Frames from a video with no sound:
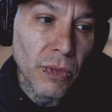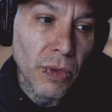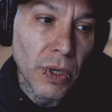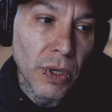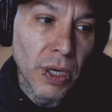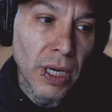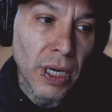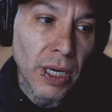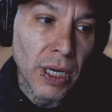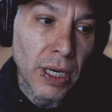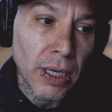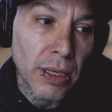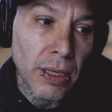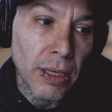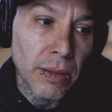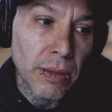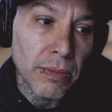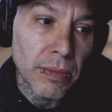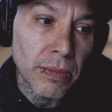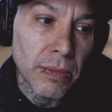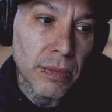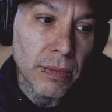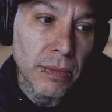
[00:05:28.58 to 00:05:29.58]

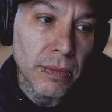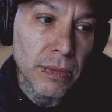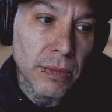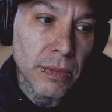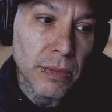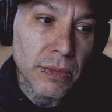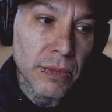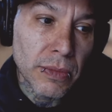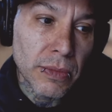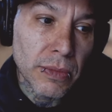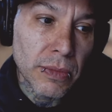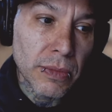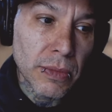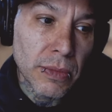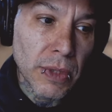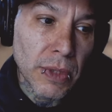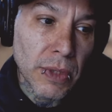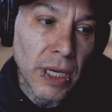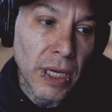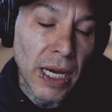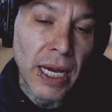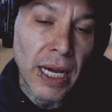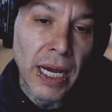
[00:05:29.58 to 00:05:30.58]
Um,
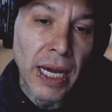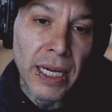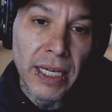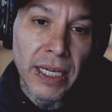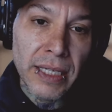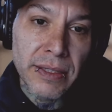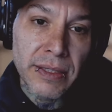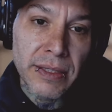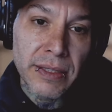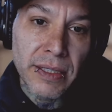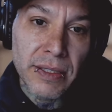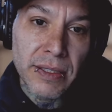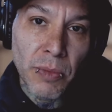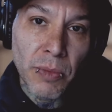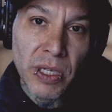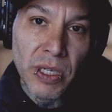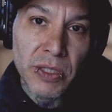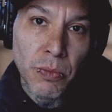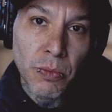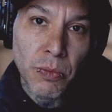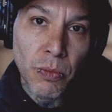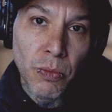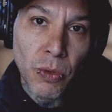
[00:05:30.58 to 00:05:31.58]
I, I, guess it's
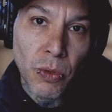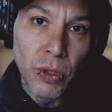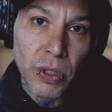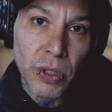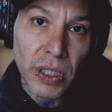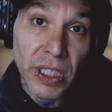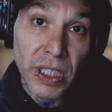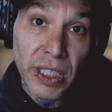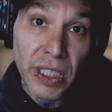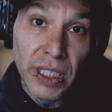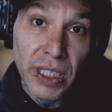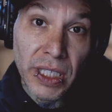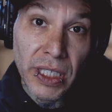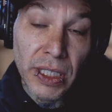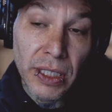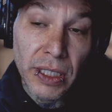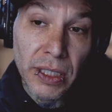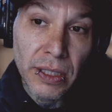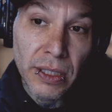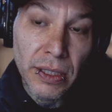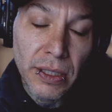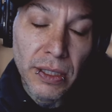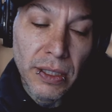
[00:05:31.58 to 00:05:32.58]
much more
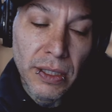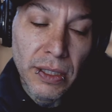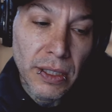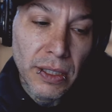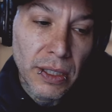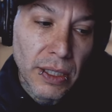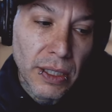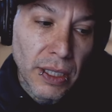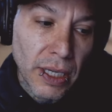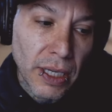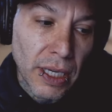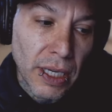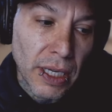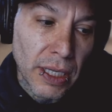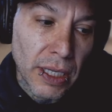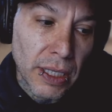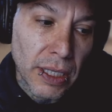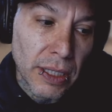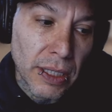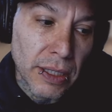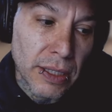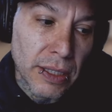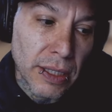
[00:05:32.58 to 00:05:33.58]
clean
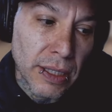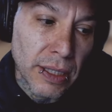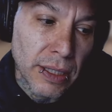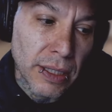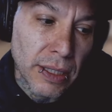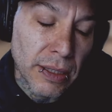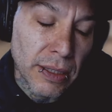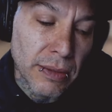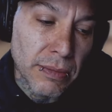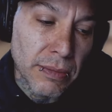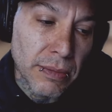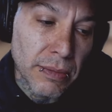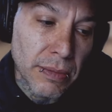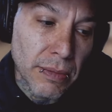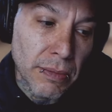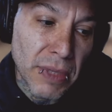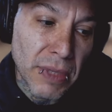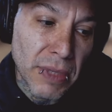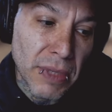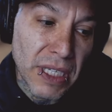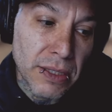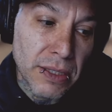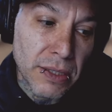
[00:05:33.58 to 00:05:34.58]
and um,
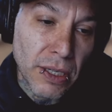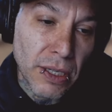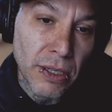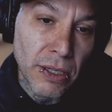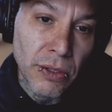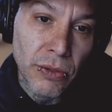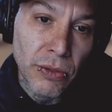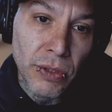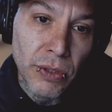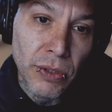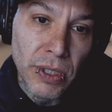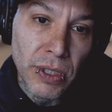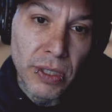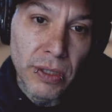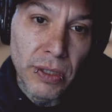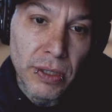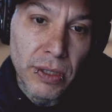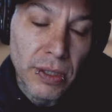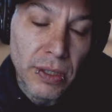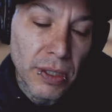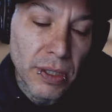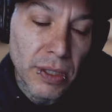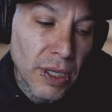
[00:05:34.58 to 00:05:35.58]
mid tone, and
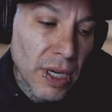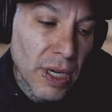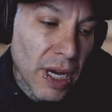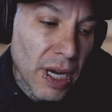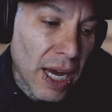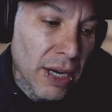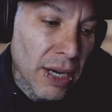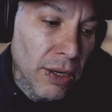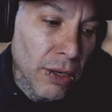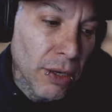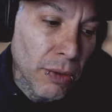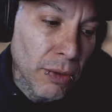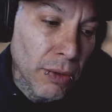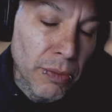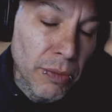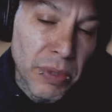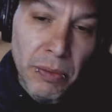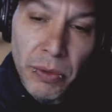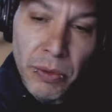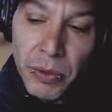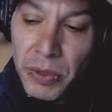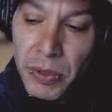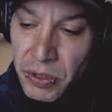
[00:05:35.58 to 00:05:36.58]
I don't know what
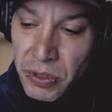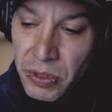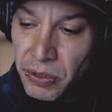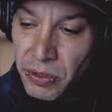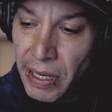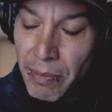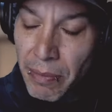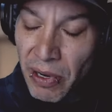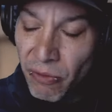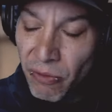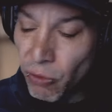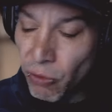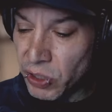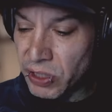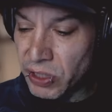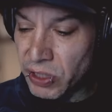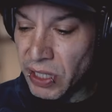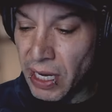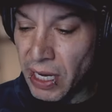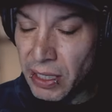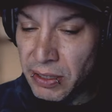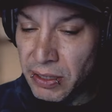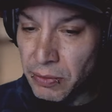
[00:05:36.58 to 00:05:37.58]
people would describe my voice
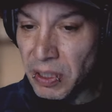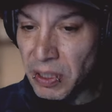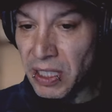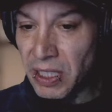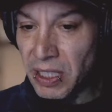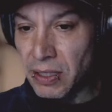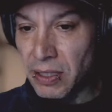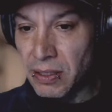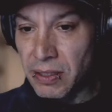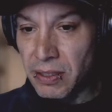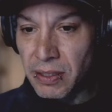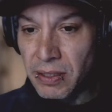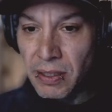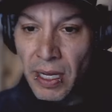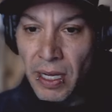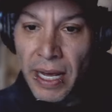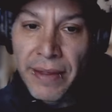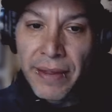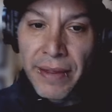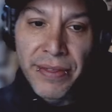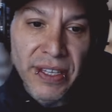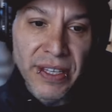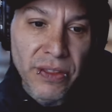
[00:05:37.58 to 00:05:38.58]
as because I
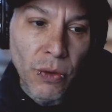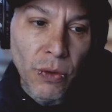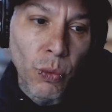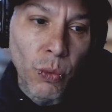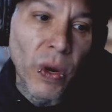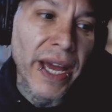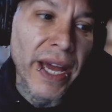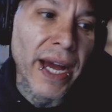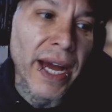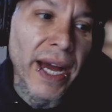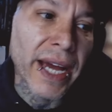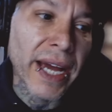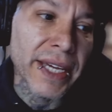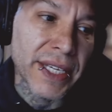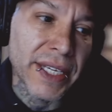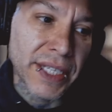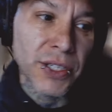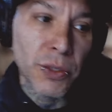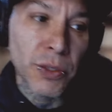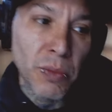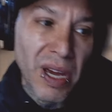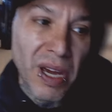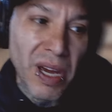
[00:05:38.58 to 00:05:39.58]
think the way I
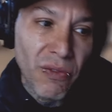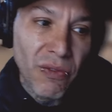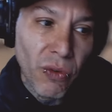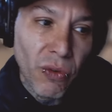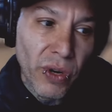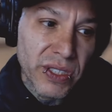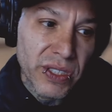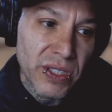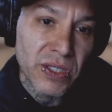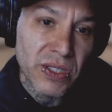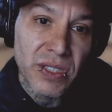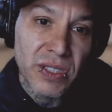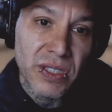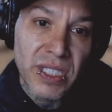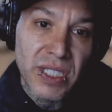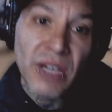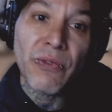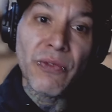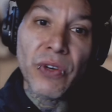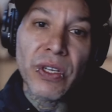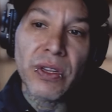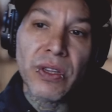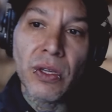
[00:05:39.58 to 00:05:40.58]
hear my voice is
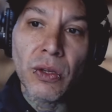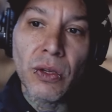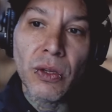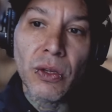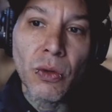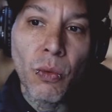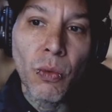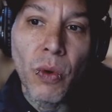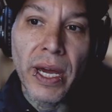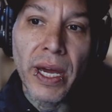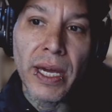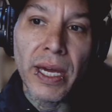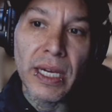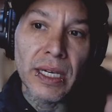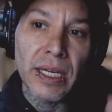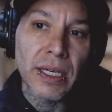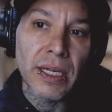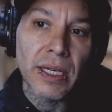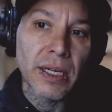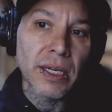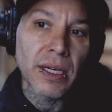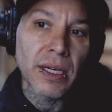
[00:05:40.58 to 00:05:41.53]
different than the way